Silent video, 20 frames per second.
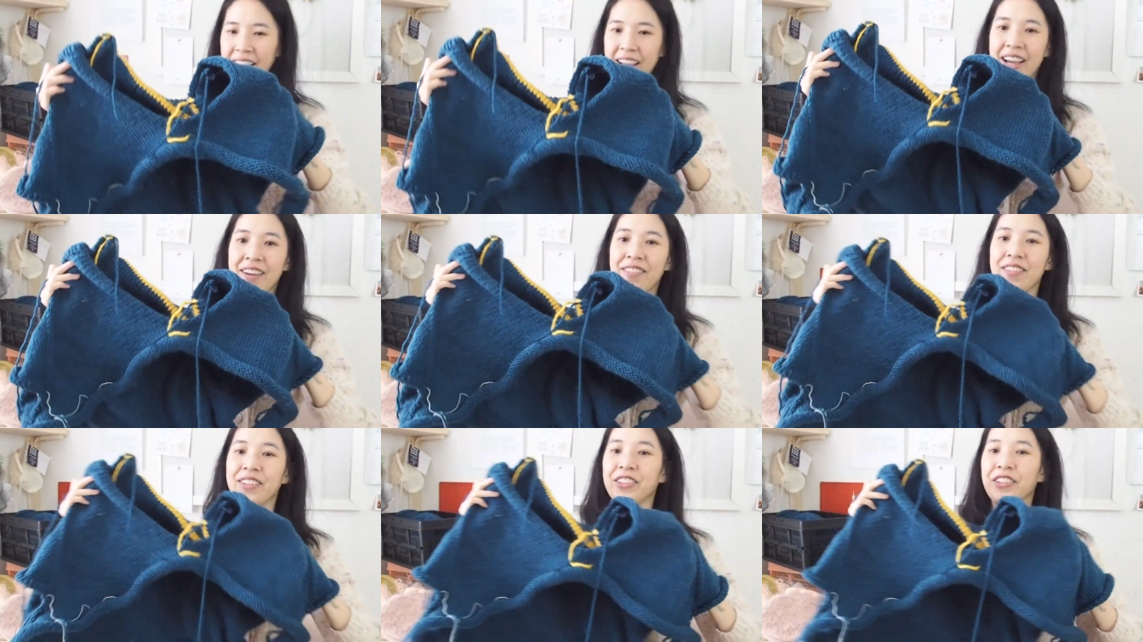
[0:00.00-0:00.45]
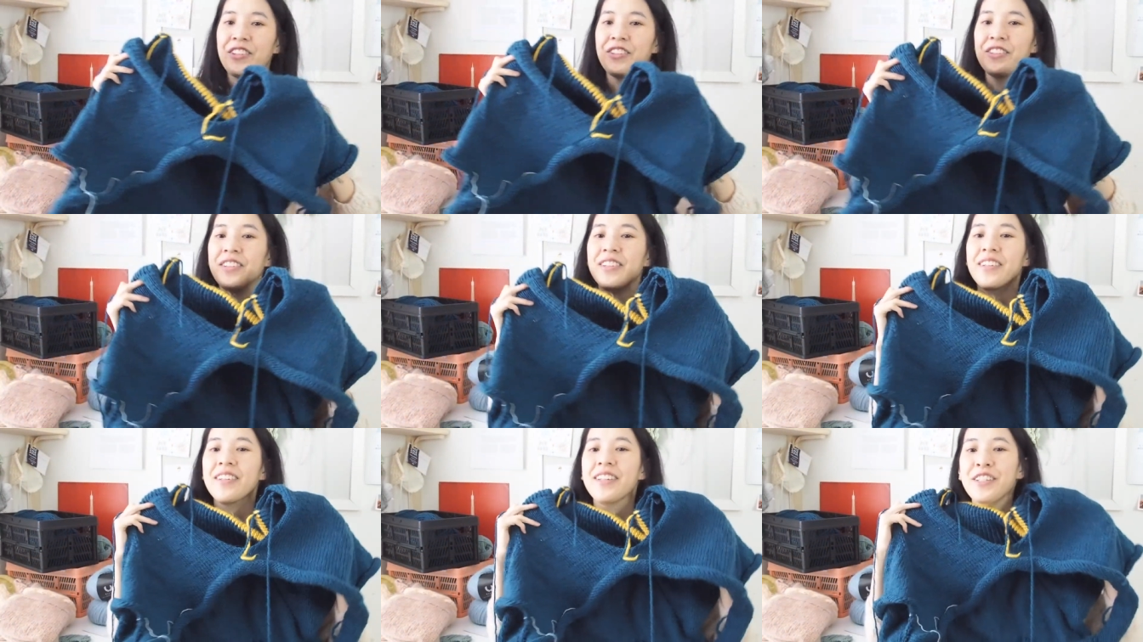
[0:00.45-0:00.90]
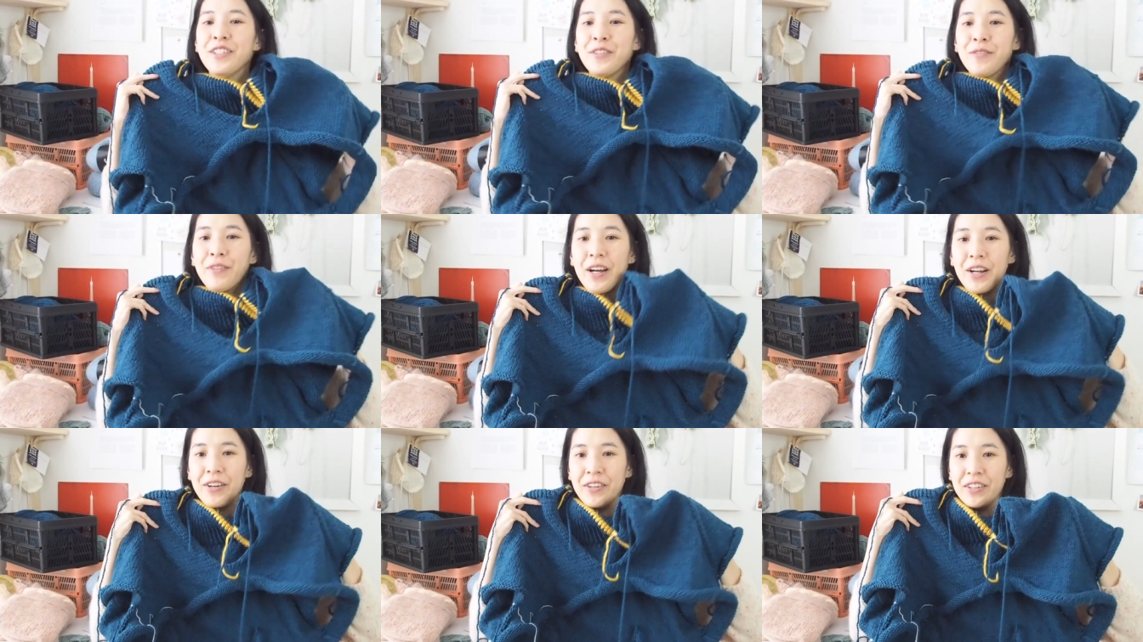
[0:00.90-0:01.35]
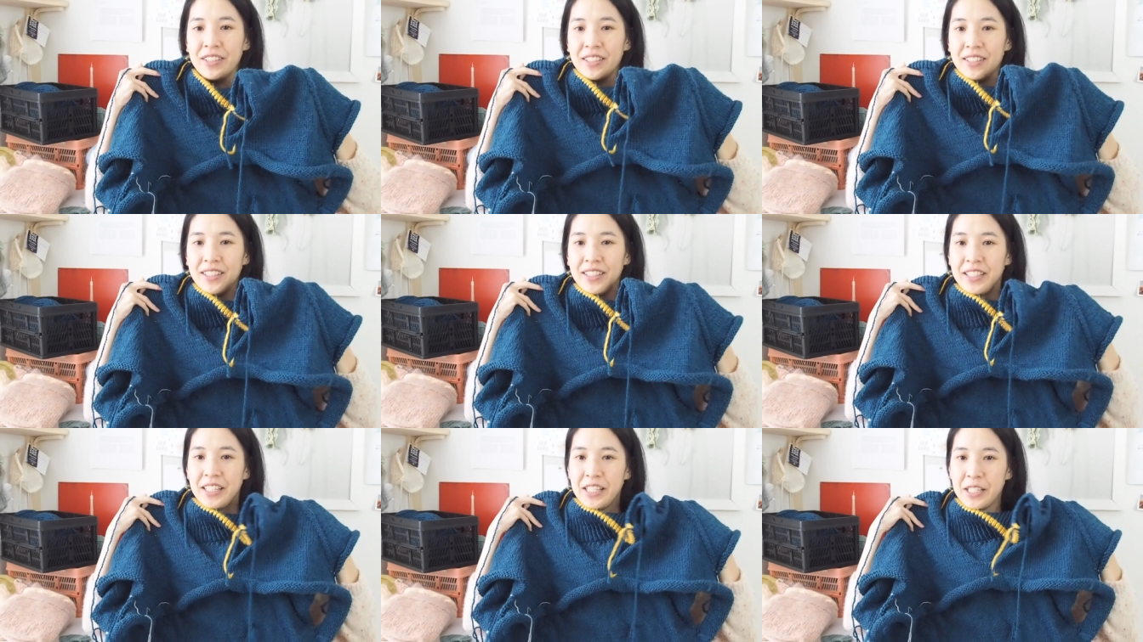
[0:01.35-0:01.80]
I haven't gotten as far
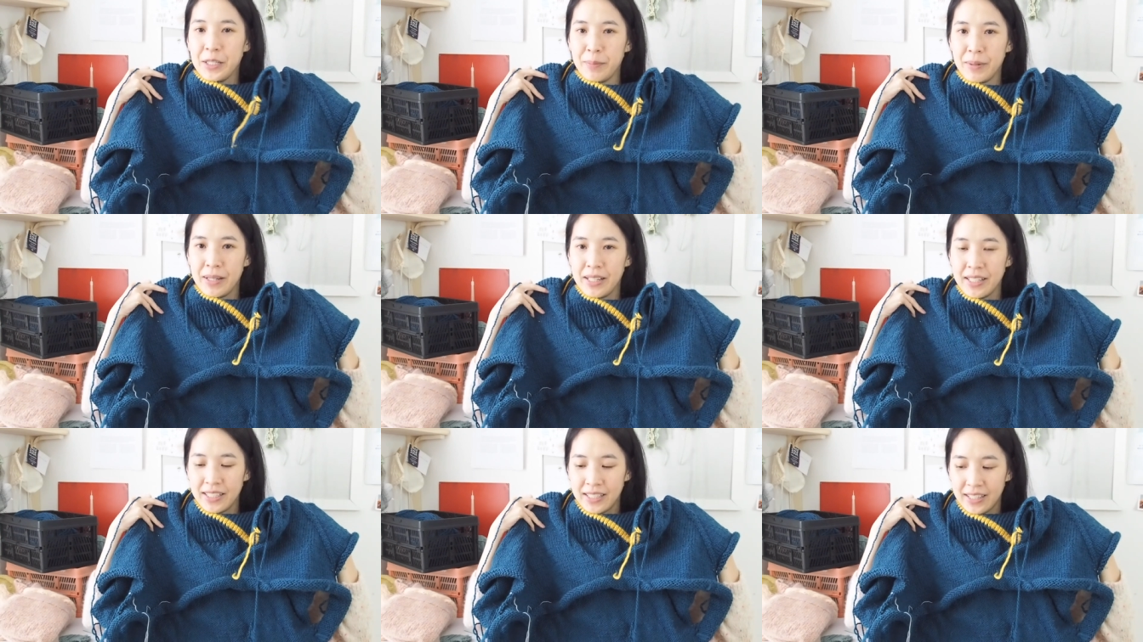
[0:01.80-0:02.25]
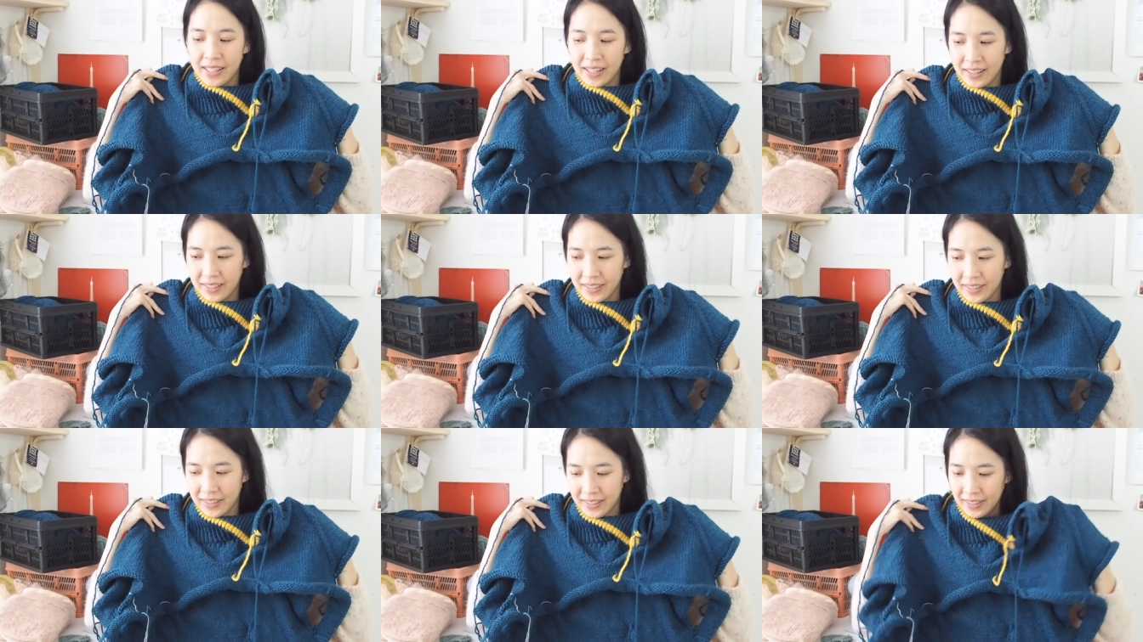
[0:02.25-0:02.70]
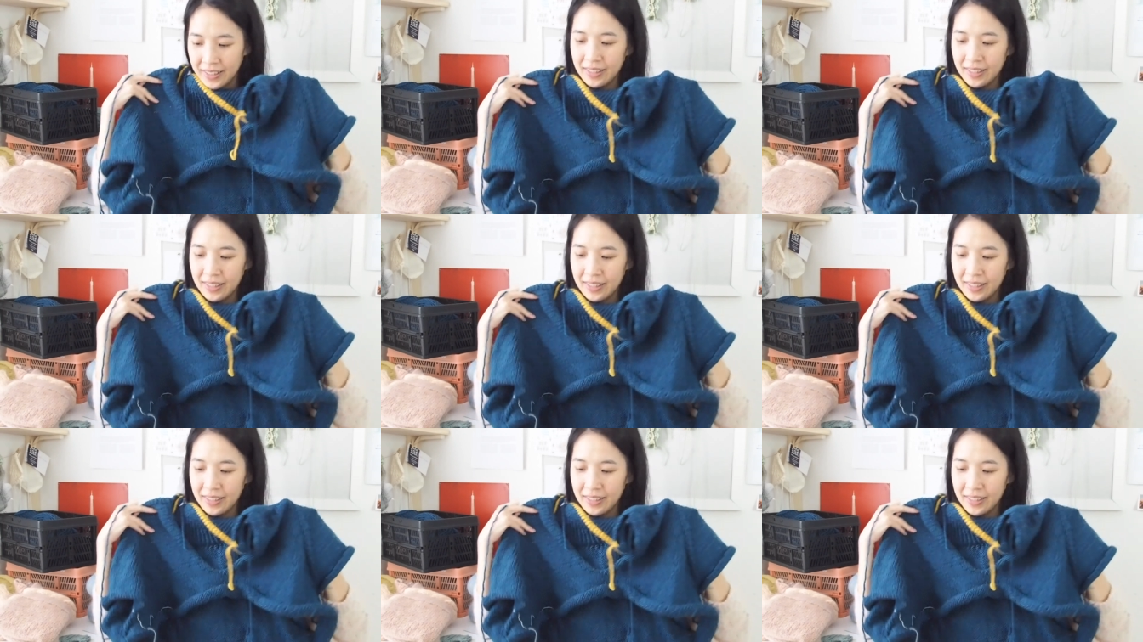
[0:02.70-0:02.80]
in his piece yet.